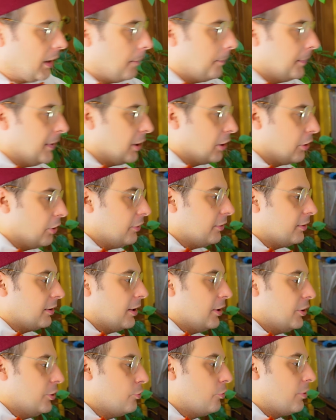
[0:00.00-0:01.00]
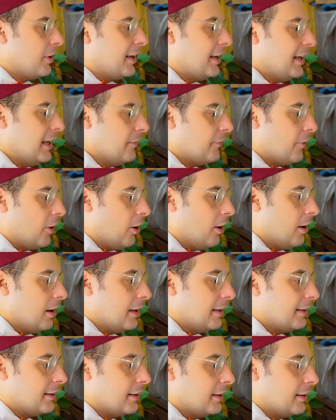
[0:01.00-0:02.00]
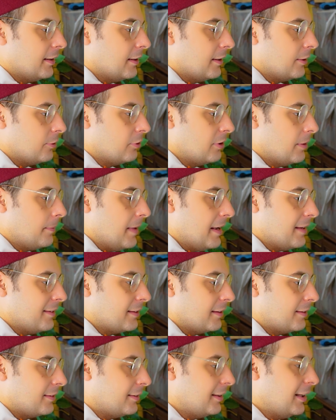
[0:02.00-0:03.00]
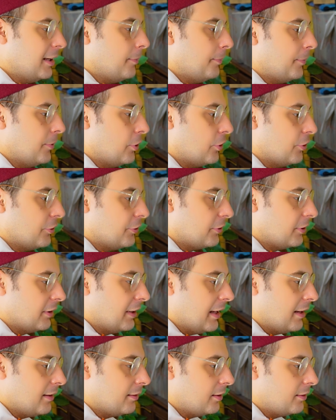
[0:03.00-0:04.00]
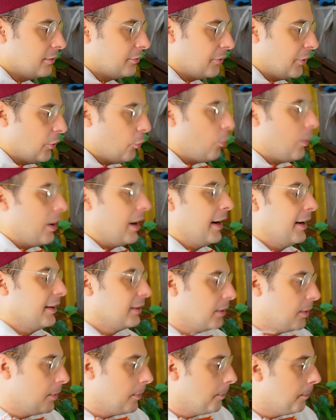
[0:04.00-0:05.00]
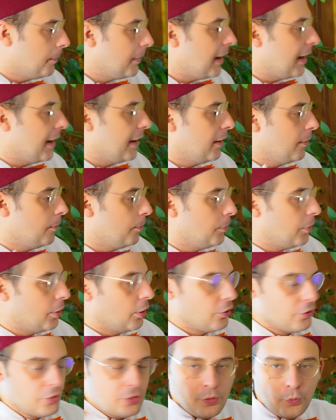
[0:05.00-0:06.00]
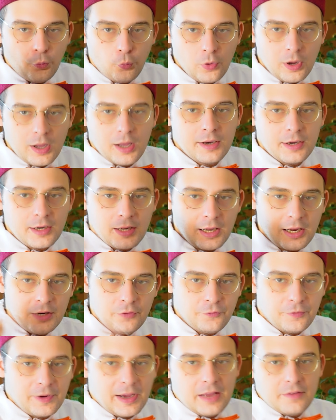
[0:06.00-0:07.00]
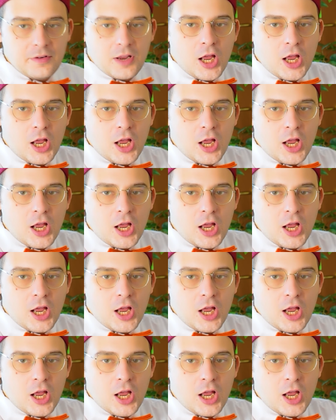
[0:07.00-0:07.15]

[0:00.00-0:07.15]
because you give only to the bass the simple consonances required by both 1 and 5.